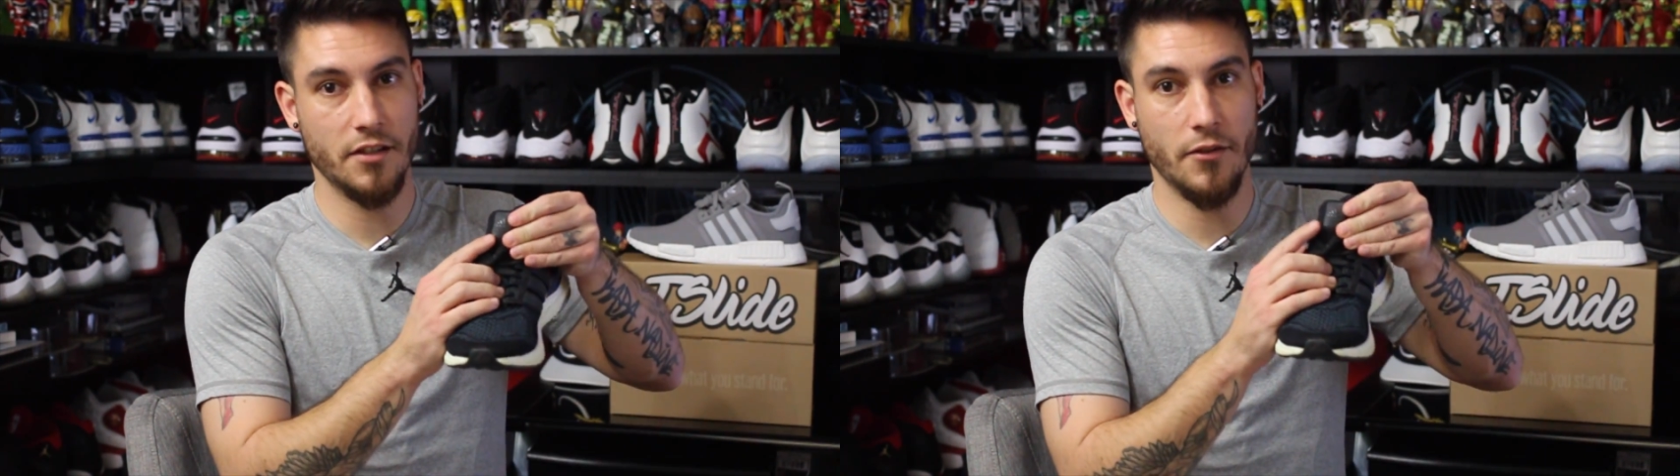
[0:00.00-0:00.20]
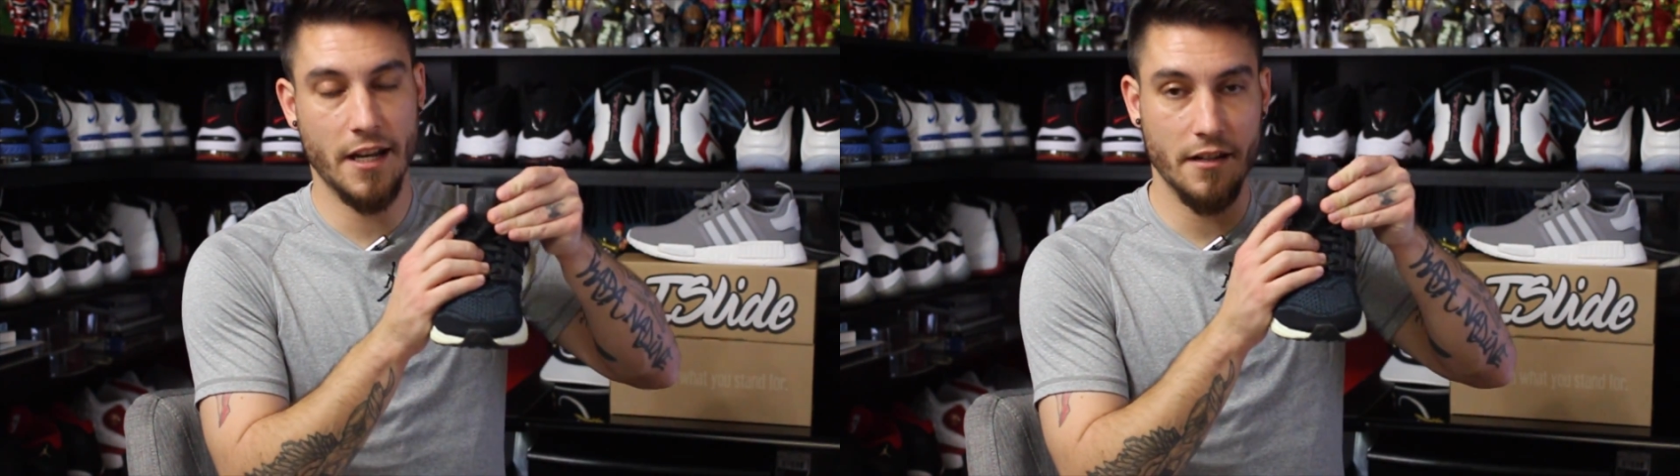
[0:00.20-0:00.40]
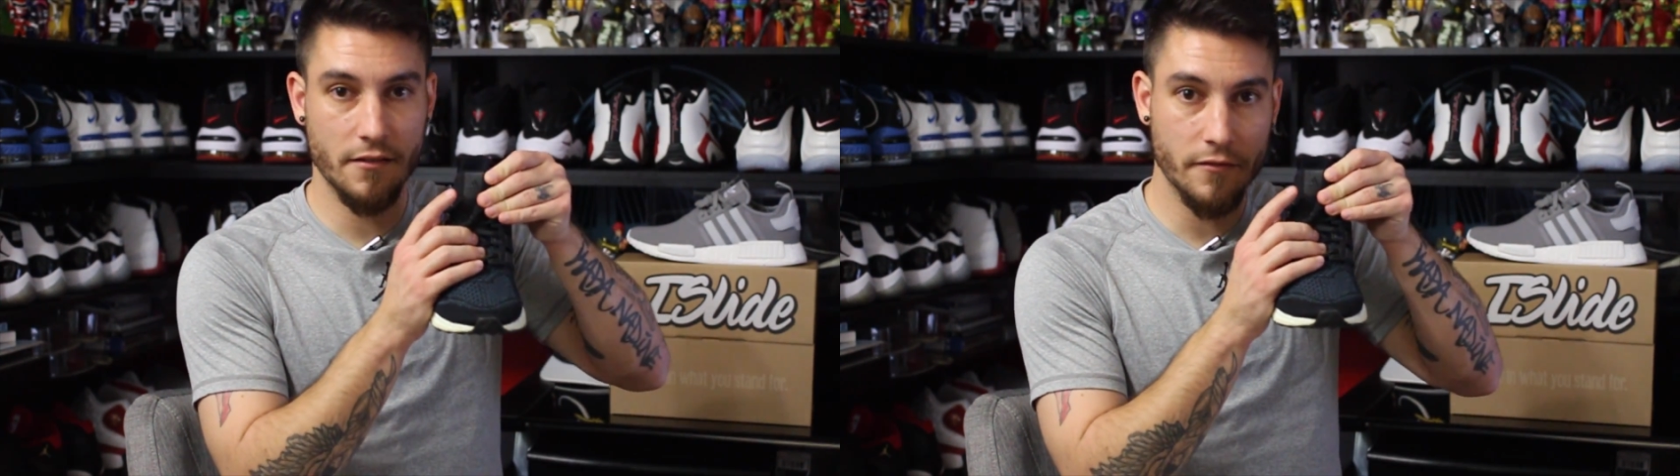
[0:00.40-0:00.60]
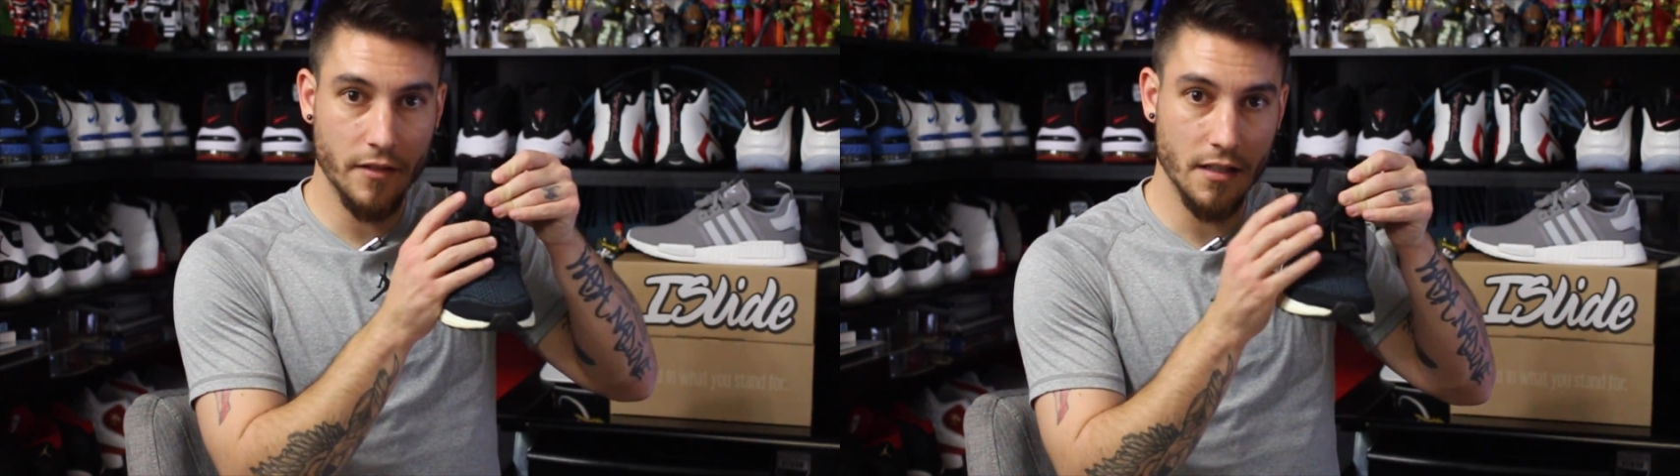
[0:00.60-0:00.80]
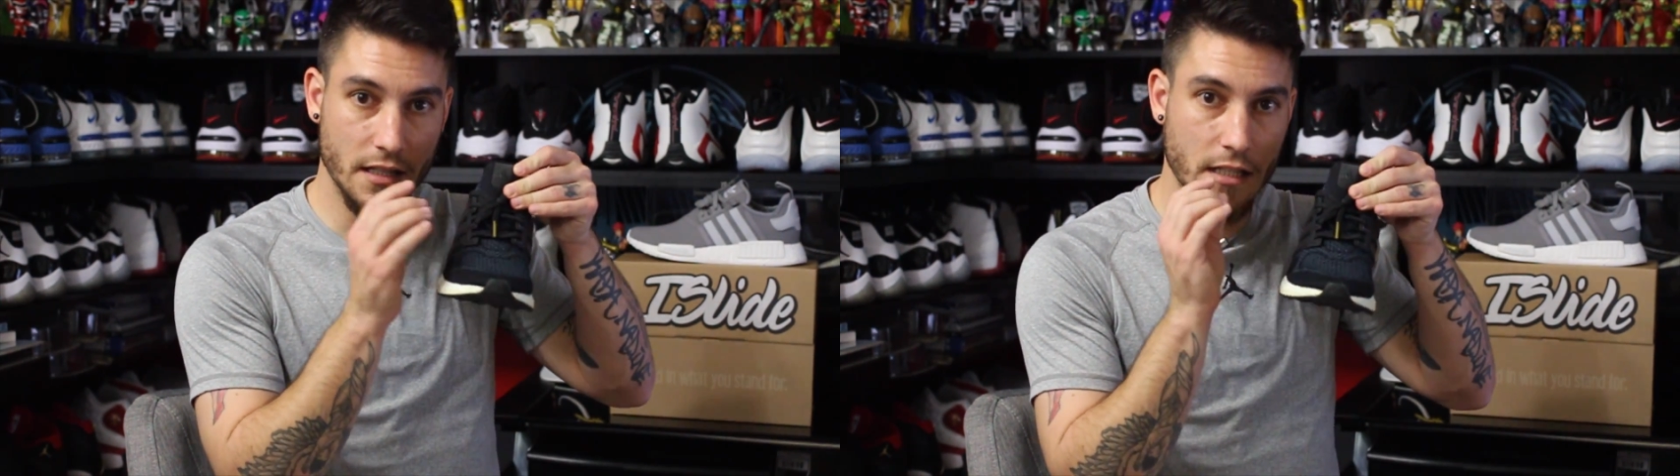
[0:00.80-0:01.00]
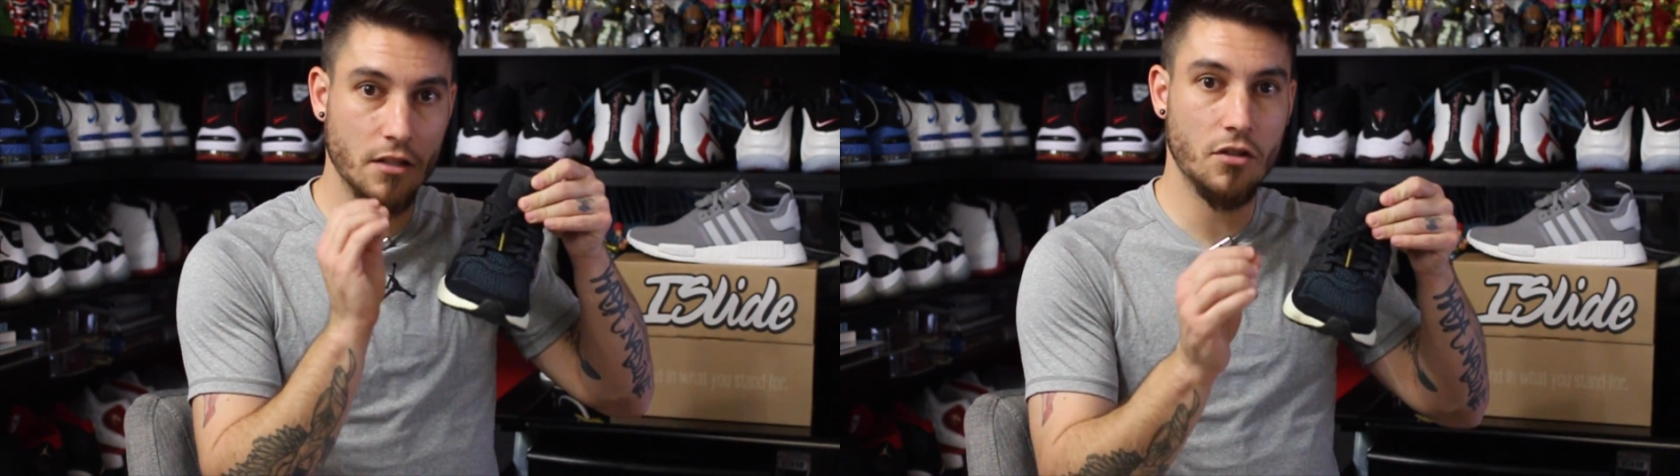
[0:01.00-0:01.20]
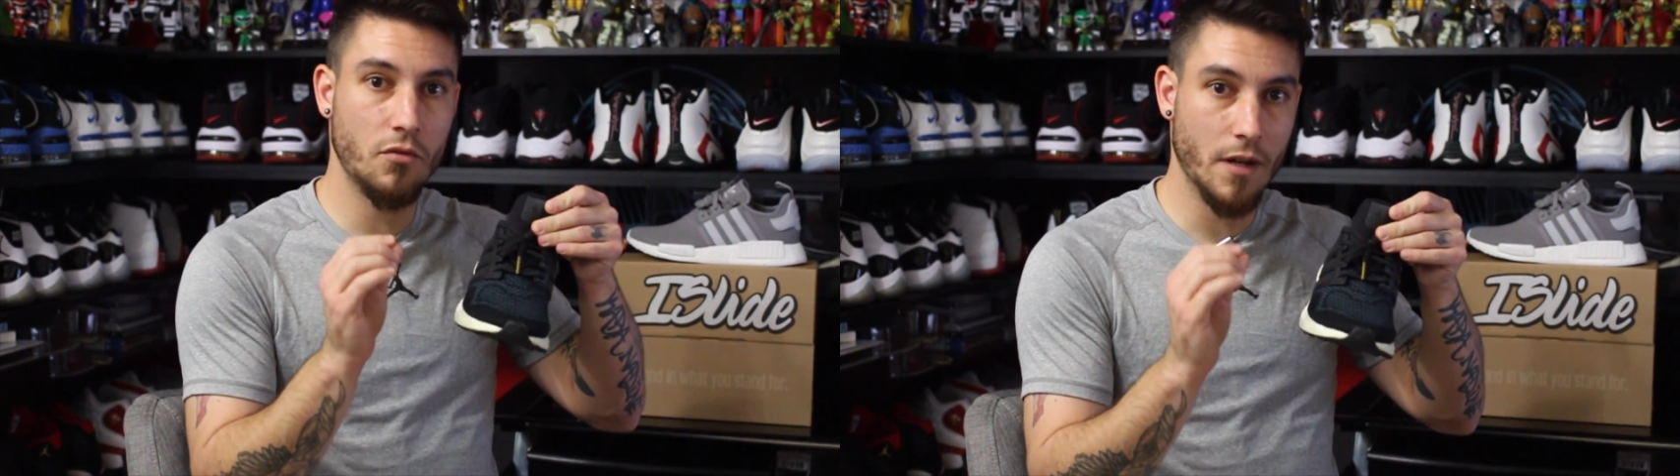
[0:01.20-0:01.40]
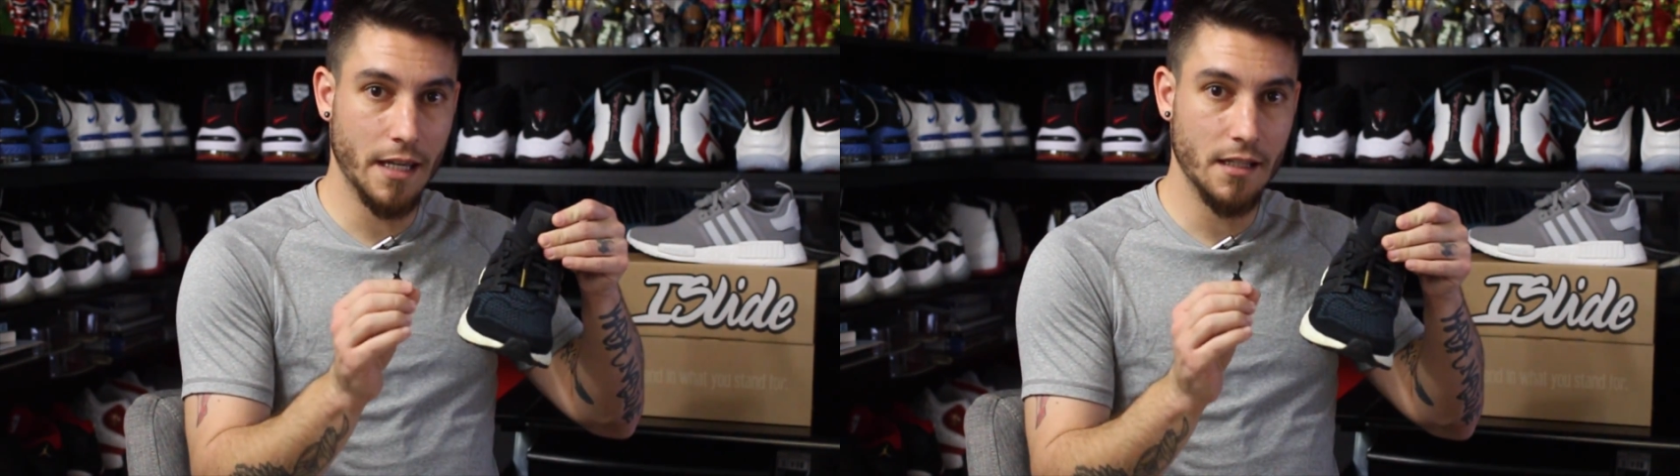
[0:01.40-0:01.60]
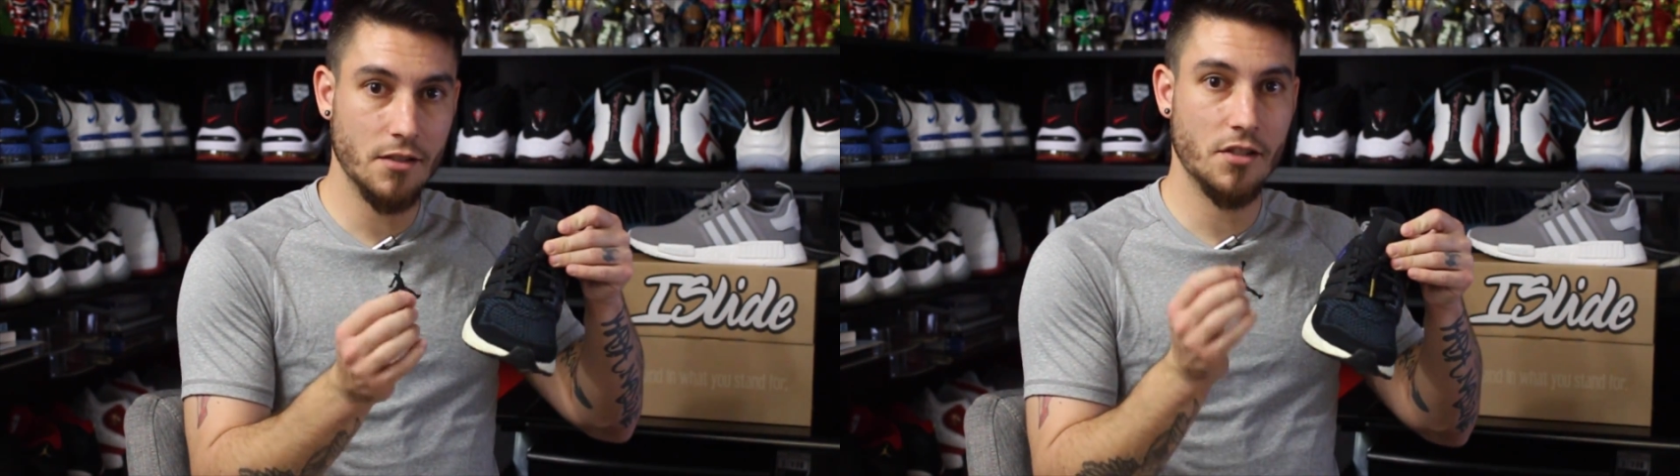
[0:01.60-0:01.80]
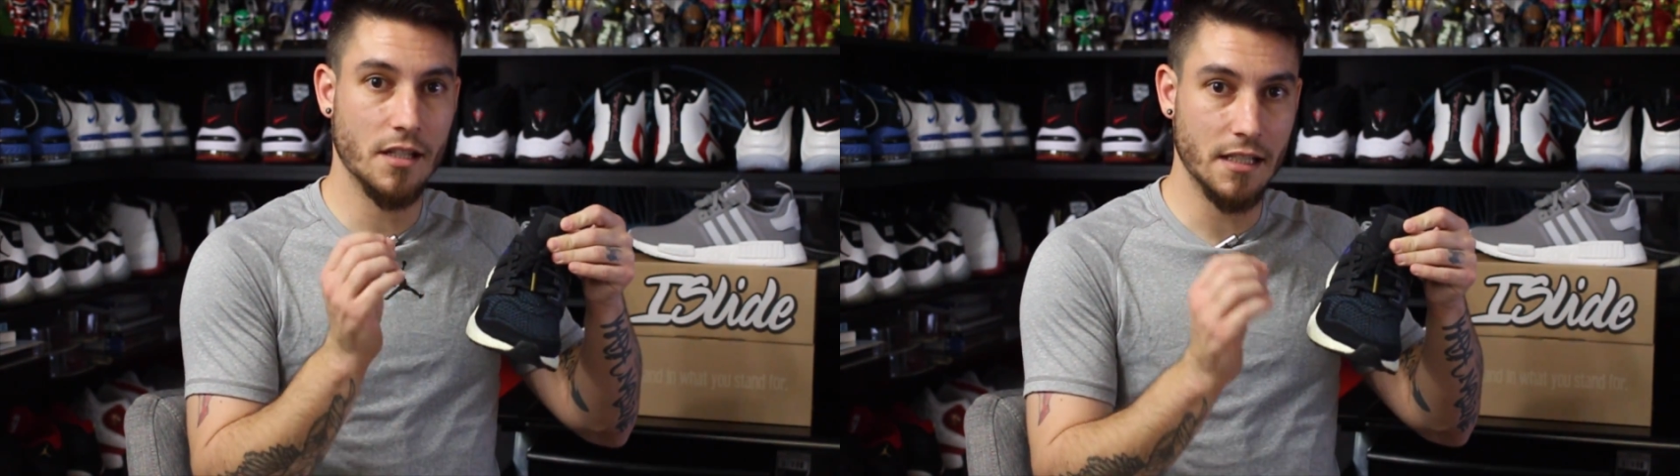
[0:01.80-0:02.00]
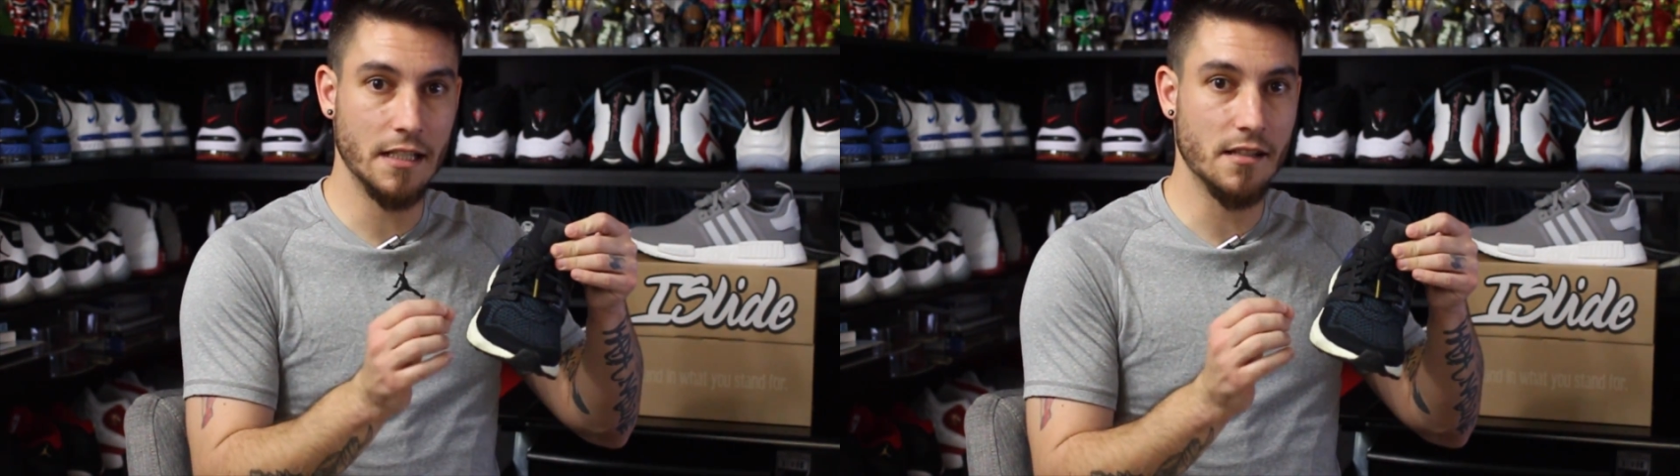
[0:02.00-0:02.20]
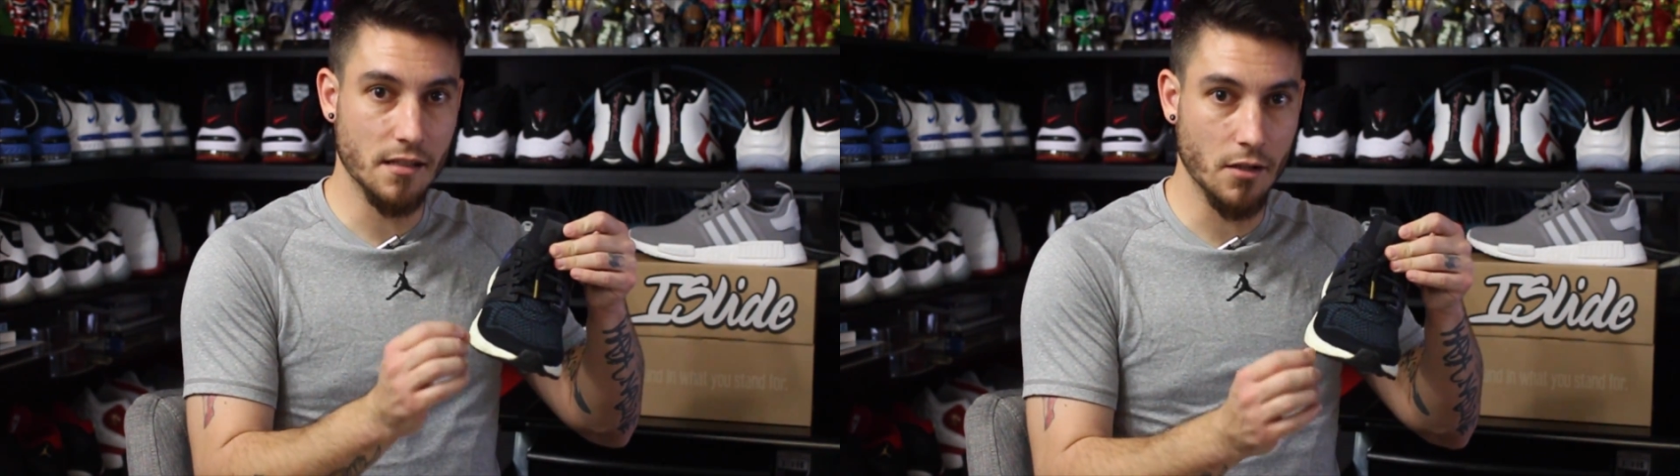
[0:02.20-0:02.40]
you have the new age Adidas